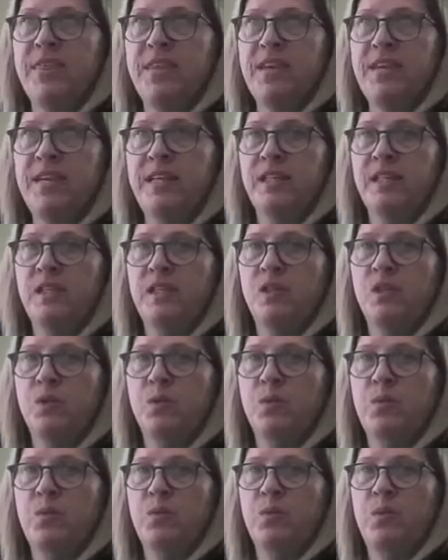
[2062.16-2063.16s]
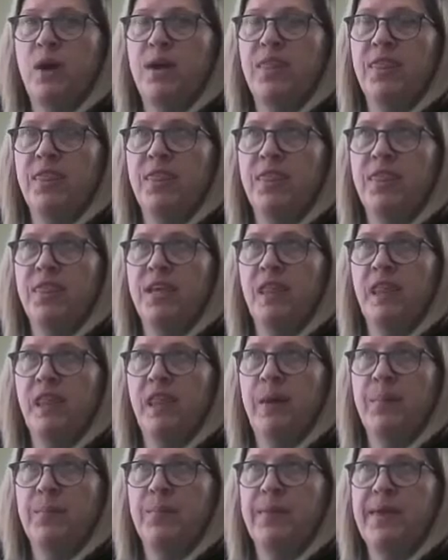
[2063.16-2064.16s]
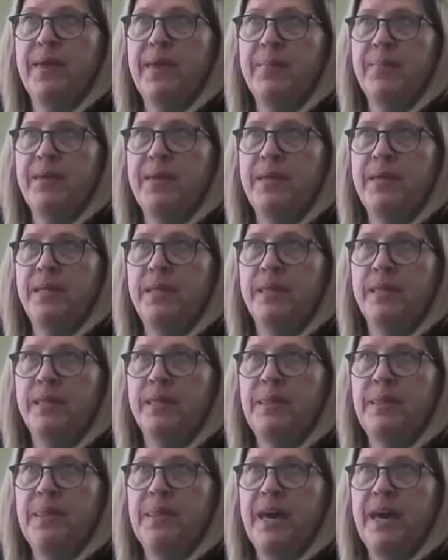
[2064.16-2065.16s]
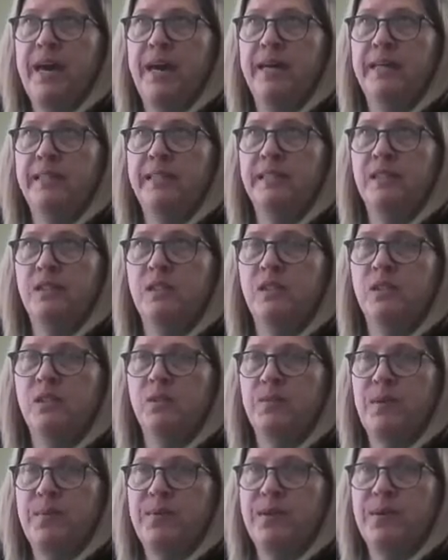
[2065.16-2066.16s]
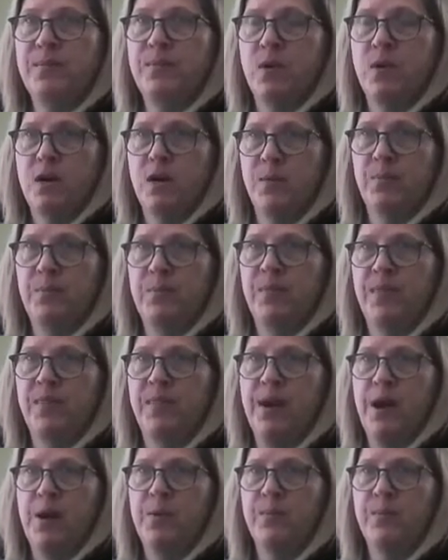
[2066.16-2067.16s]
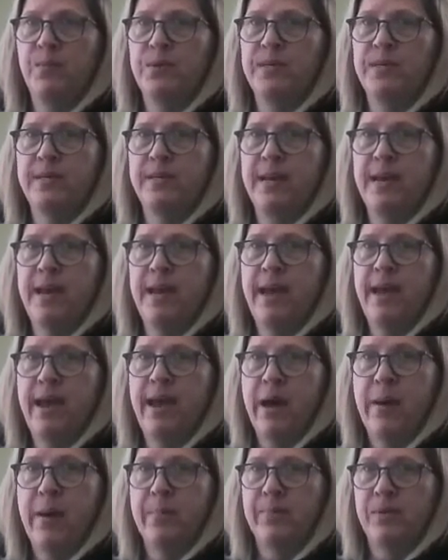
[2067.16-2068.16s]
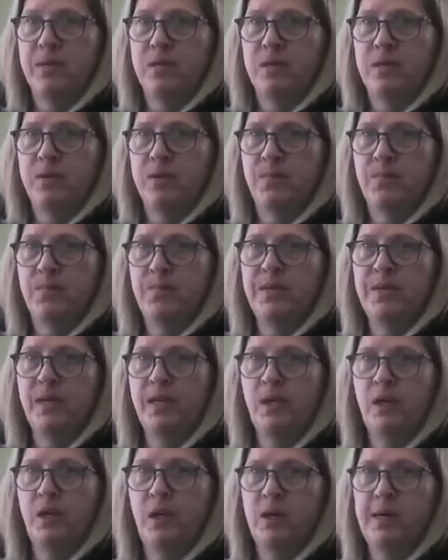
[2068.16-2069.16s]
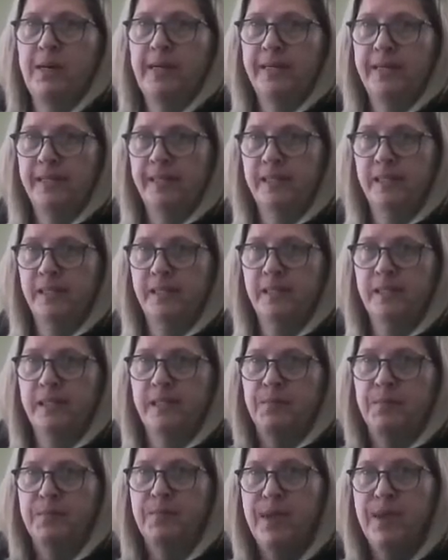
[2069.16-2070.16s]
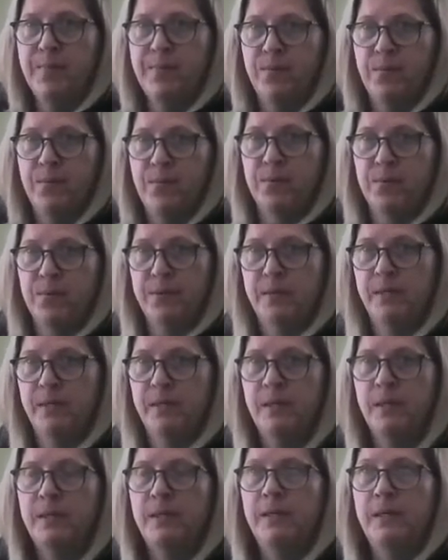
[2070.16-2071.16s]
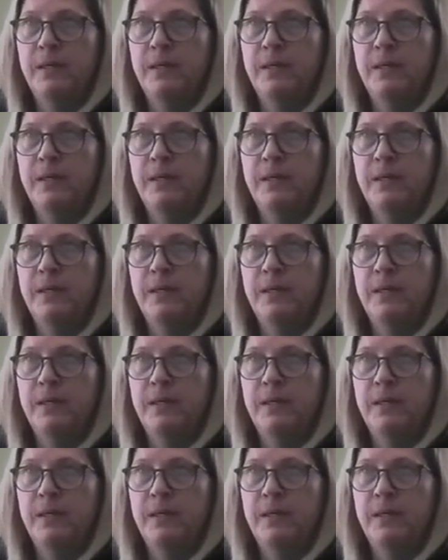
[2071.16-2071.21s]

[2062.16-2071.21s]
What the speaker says: think that maybe that, so maybe I'm wrong, but that wouldn't happen because in Maplewood,